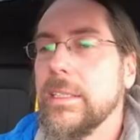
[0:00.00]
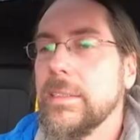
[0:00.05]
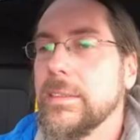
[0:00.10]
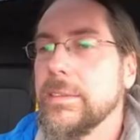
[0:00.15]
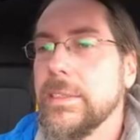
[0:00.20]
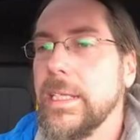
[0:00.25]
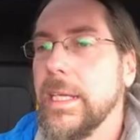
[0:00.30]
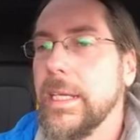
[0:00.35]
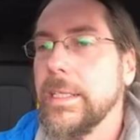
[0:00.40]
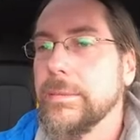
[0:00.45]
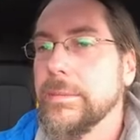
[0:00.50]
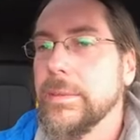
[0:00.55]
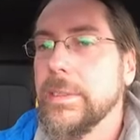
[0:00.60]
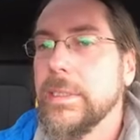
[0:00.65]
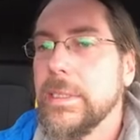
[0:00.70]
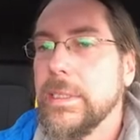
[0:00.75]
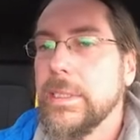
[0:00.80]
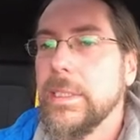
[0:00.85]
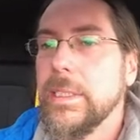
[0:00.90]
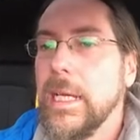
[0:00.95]
Nah.
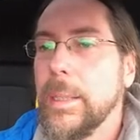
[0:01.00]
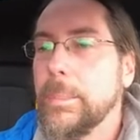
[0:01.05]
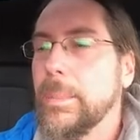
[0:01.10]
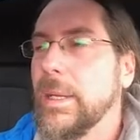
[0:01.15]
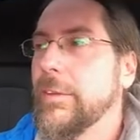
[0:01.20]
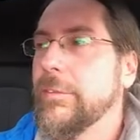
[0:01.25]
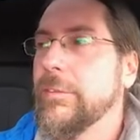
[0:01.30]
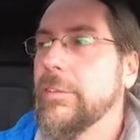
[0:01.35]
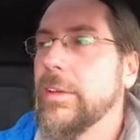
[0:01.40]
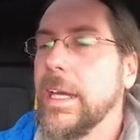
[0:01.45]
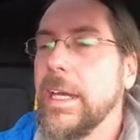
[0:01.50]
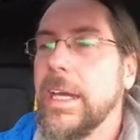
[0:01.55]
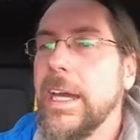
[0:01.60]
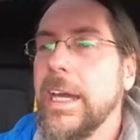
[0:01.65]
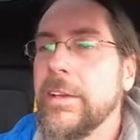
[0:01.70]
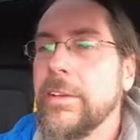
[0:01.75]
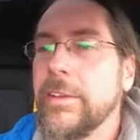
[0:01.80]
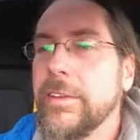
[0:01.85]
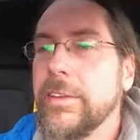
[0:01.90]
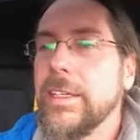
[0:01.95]
Above,
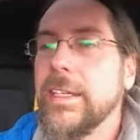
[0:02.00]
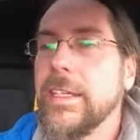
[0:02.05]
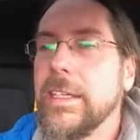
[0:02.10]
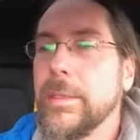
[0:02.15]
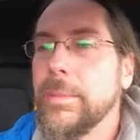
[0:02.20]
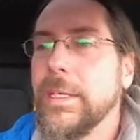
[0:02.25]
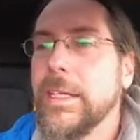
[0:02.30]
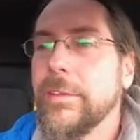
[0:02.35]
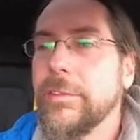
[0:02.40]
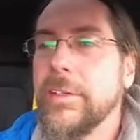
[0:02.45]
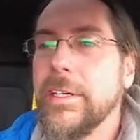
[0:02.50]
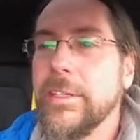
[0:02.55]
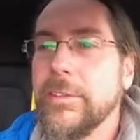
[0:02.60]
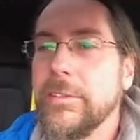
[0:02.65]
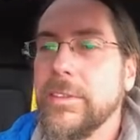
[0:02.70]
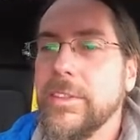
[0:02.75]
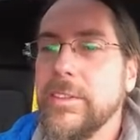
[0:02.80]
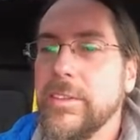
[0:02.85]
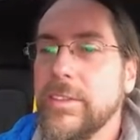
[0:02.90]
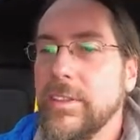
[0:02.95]
I don't think above
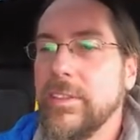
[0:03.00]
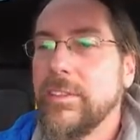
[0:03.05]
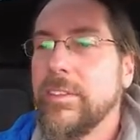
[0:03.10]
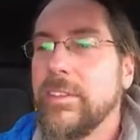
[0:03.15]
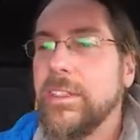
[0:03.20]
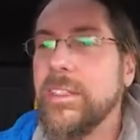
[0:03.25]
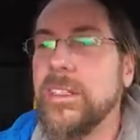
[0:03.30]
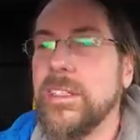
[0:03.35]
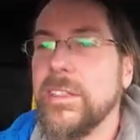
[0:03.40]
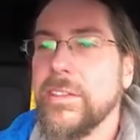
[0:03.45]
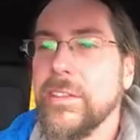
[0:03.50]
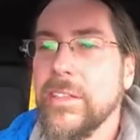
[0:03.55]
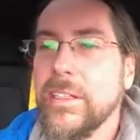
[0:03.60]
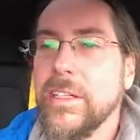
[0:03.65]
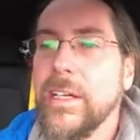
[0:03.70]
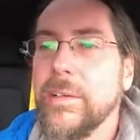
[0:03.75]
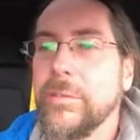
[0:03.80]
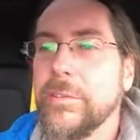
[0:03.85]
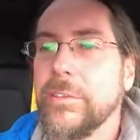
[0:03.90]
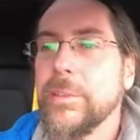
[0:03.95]
160 is a
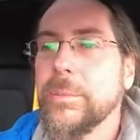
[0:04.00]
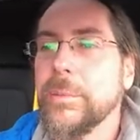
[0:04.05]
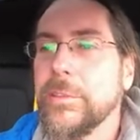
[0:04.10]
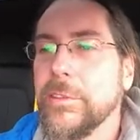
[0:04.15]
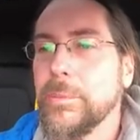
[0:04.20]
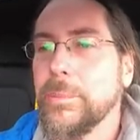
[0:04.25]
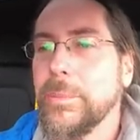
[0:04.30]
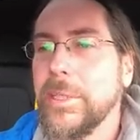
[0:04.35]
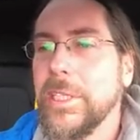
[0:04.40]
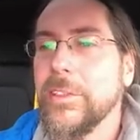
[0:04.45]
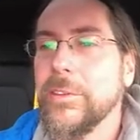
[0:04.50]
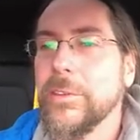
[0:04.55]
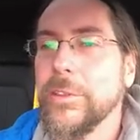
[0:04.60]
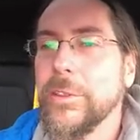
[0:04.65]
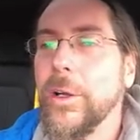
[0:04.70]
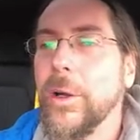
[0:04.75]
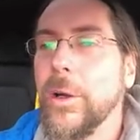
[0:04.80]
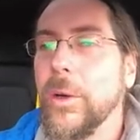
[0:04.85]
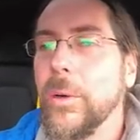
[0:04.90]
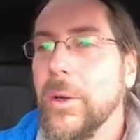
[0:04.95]
comfortable speed to
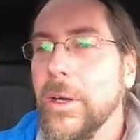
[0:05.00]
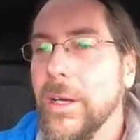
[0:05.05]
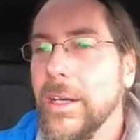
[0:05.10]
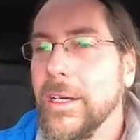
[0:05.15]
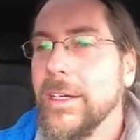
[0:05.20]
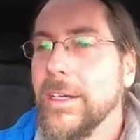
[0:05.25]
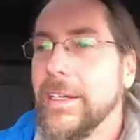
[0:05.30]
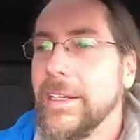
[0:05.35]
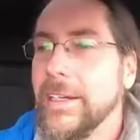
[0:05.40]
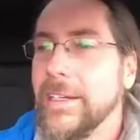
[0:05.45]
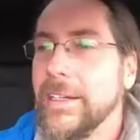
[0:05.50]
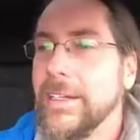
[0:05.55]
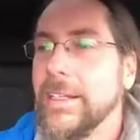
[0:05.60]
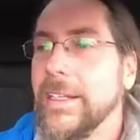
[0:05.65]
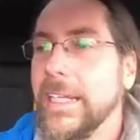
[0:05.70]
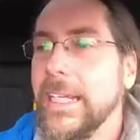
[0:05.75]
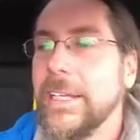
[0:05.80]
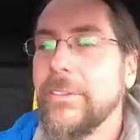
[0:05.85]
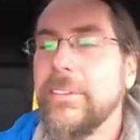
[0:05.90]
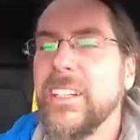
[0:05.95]
go.
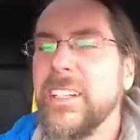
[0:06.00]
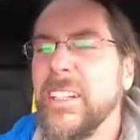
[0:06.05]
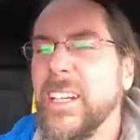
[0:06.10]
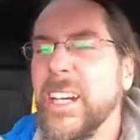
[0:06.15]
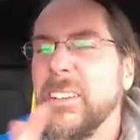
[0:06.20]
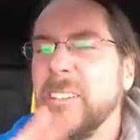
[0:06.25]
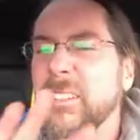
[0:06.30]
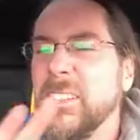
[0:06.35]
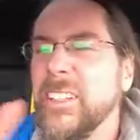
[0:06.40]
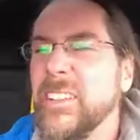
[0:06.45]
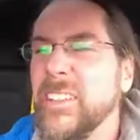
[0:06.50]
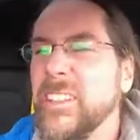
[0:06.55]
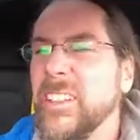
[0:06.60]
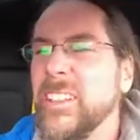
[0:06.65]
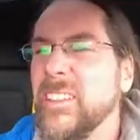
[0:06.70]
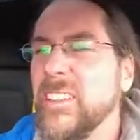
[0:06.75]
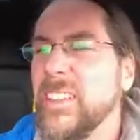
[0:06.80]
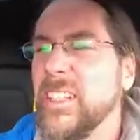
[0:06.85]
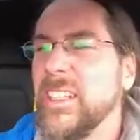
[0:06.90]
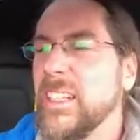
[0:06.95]
Even at
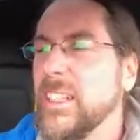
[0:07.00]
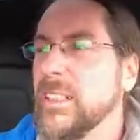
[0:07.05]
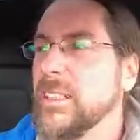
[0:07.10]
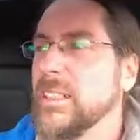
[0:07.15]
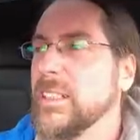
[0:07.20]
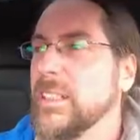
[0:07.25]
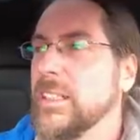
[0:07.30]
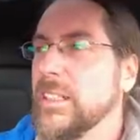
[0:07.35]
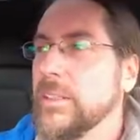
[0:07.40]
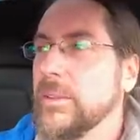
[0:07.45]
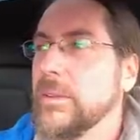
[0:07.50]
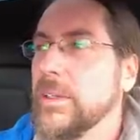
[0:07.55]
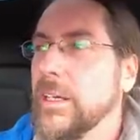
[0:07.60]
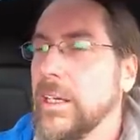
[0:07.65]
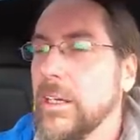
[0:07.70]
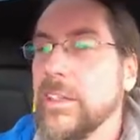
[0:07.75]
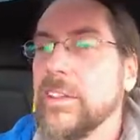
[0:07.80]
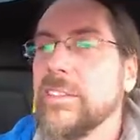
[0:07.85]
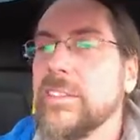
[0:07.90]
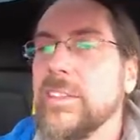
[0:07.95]
160.
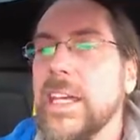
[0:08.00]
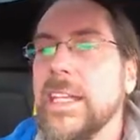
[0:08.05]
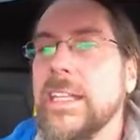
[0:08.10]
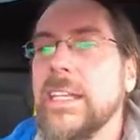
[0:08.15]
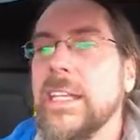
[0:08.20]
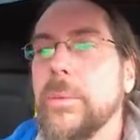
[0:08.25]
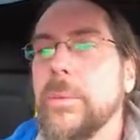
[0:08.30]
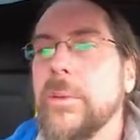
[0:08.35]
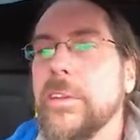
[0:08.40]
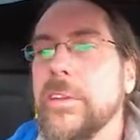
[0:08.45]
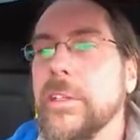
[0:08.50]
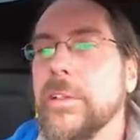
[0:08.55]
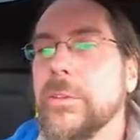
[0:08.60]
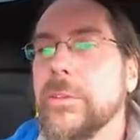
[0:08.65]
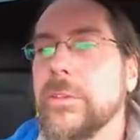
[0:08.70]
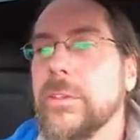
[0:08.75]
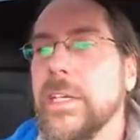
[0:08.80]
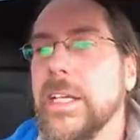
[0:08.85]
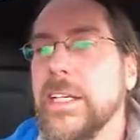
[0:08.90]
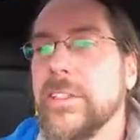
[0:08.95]
On a Sunday with no
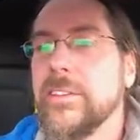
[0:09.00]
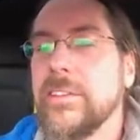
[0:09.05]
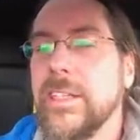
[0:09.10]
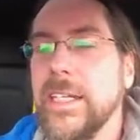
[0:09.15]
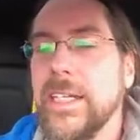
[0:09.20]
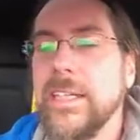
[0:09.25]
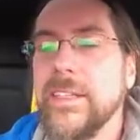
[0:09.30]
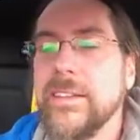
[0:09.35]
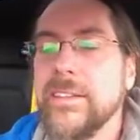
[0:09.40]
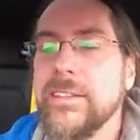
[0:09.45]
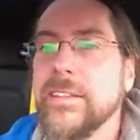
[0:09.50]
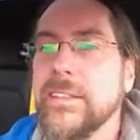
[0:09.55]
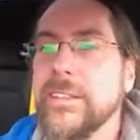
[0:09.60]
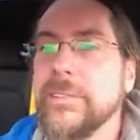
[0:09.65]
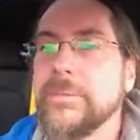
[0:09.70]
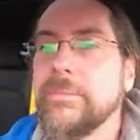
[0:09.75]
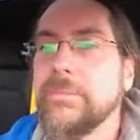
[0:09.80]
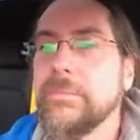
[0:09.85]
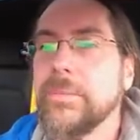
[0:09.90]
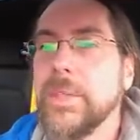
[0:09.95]
trucks, yes.
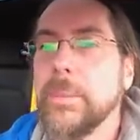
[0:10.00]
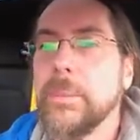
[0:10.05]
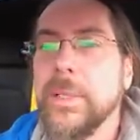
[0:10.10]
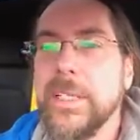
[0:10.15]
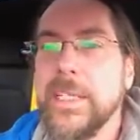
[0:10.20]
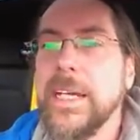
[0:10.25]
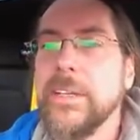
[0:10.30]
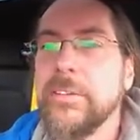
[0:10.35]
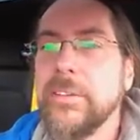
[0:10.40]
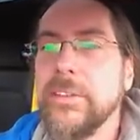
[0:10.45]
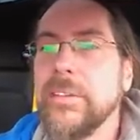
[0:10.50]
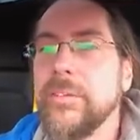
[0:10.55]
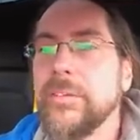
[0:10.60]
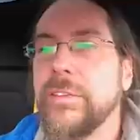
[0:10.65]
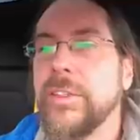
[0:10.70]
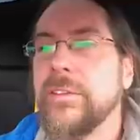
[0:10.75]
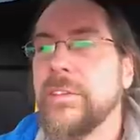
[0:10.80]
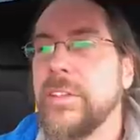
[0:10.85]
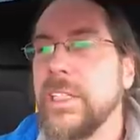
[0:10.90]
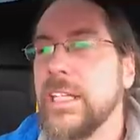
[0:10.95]
But
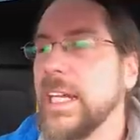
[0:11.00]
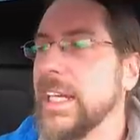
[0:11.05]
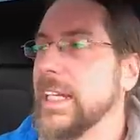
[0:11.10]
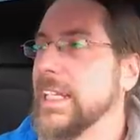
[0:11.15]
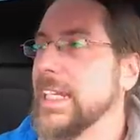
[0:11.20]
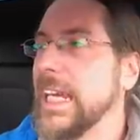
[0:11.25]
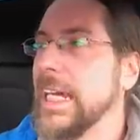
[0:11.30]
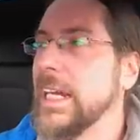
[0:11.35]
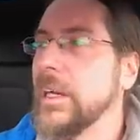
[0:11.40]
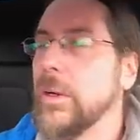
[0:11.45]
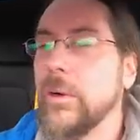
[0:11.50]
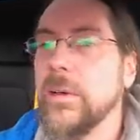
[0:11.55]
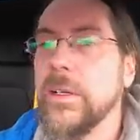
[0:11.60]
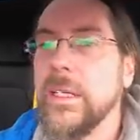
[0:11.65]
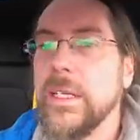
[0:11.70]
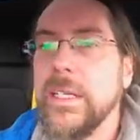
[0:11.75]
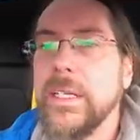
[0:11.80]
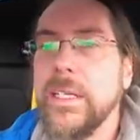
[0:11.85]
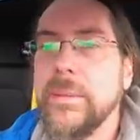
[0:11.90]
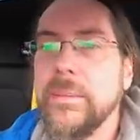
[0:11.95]
150 like now,
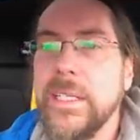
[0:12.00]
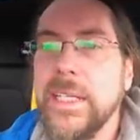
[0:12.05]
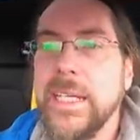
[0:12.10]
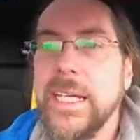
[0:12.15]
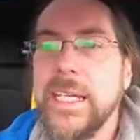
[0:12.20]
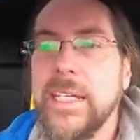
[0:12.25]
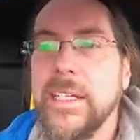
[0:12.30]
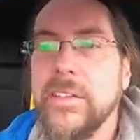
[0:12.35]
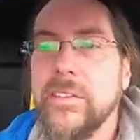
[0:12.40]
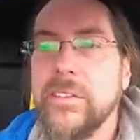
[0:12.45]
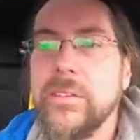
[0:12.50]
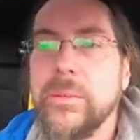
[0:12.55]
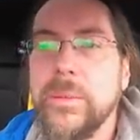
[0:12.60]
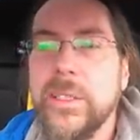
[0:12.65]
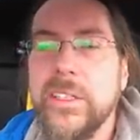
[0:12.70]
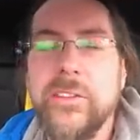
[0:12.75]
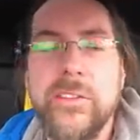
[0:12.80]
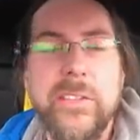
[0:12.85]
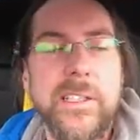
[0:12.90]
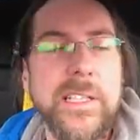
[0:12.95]
I mean, I can
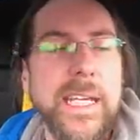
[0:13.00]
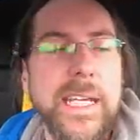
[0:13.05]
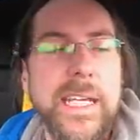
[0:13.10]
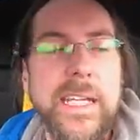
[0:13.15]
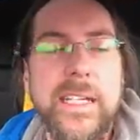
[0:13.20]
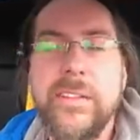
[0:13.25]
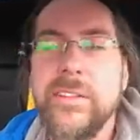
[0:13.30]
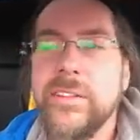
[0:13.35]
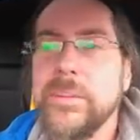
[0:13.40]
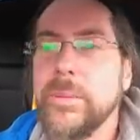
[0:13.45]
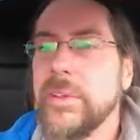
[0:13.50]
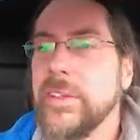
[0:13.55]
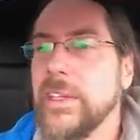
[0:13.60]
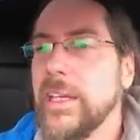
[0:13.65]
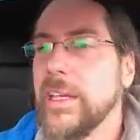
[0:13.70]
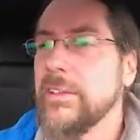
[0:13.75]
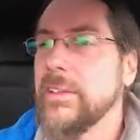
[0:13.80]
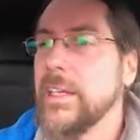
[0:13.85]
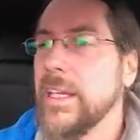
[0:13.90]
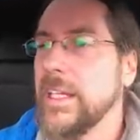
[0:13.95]
switch lanes
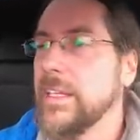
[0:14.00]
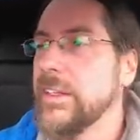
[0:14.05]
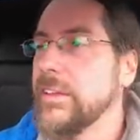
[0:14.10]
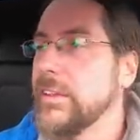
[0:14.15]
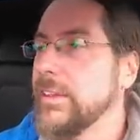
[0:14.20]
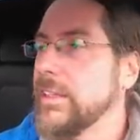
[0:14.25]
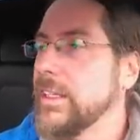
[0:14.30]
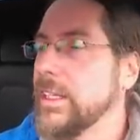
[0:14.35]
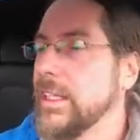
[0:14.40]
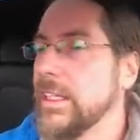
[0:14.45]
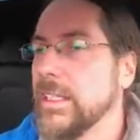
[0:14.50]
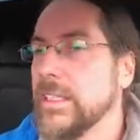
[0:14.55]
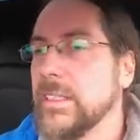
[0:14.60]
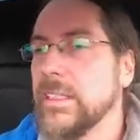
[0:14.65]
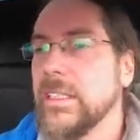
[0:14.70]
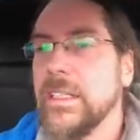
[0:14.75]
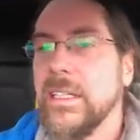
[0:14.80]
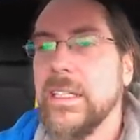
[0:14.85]
without anything.